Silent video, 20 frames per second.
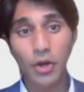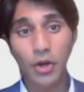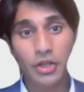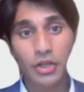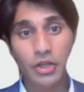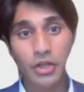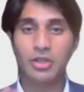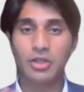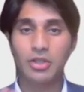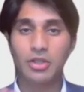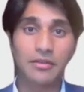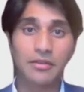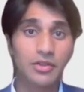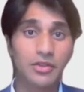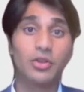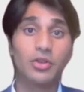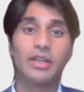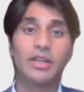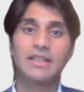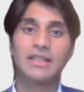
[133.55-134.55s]
prospective
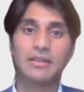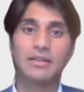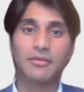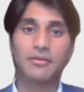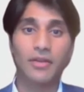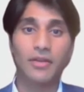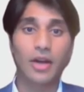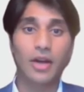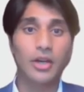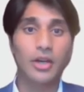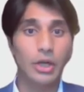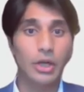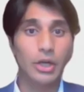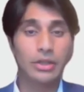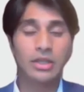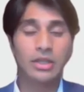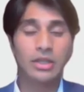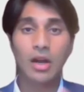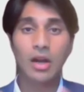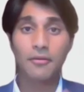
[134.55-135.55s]
students, and funders
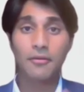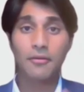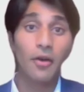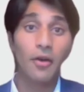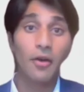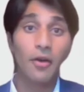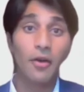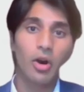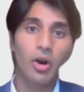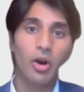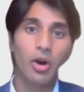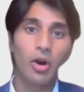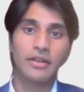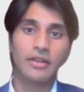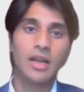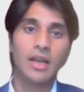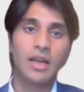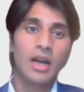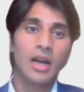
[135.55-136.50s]
far more often,